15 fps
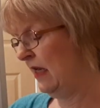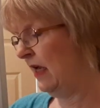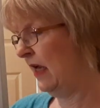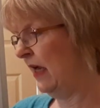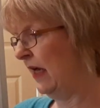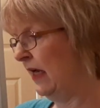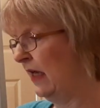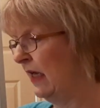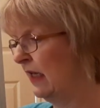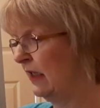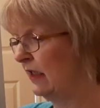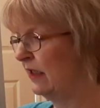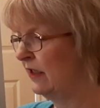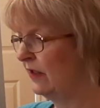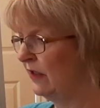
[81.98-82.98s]

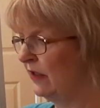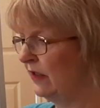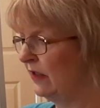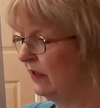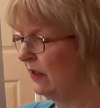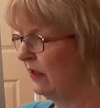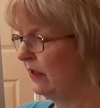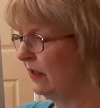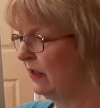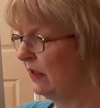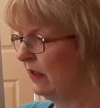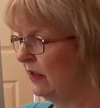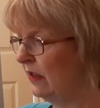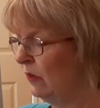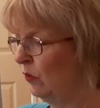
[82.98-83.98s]
and
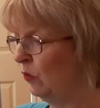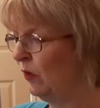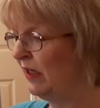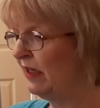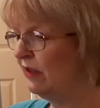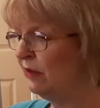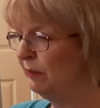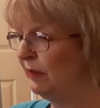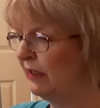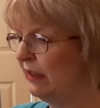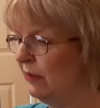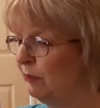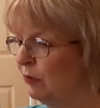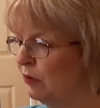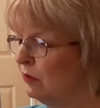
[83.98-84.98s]
we the
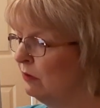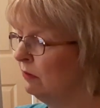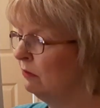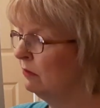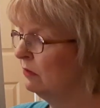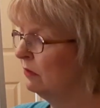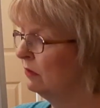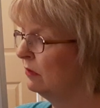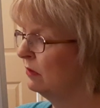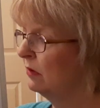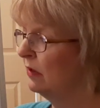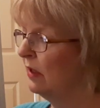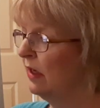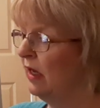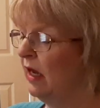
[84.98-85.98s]
people
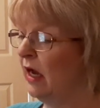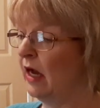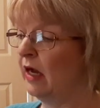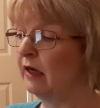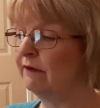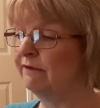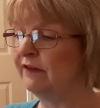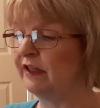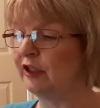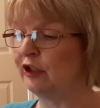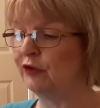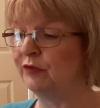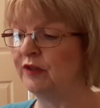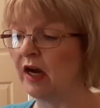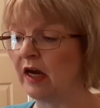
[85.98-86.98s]
of the
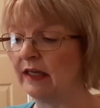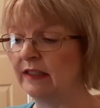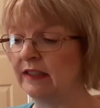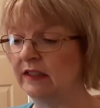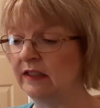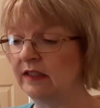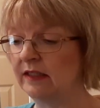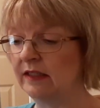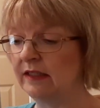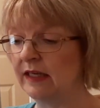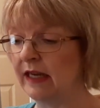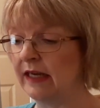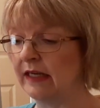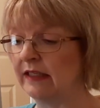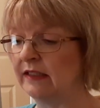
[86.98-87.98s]
United
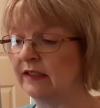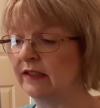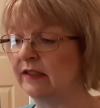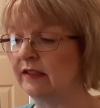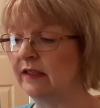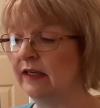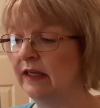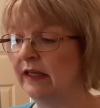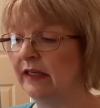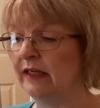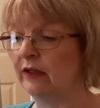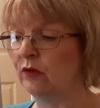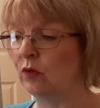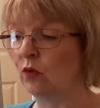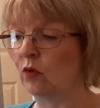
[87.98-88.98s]
States,
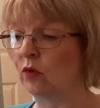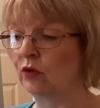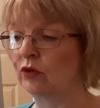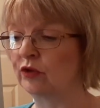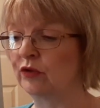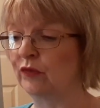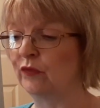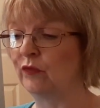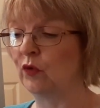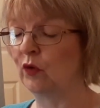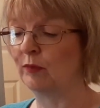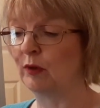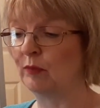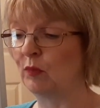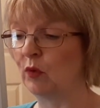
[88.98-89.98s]
in order to
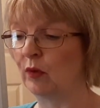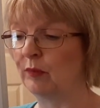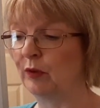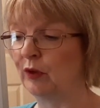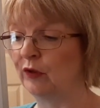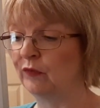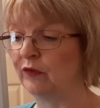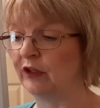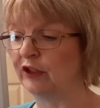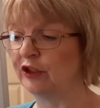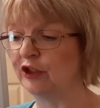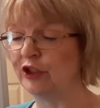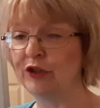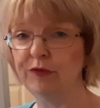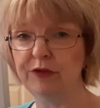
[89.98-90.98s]
form a more perfect
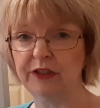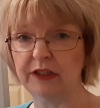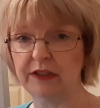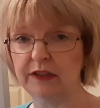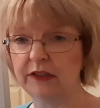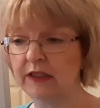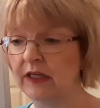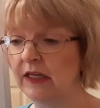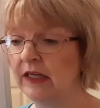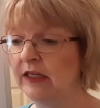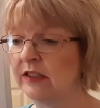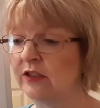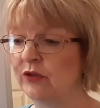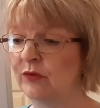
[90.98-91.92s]
union, to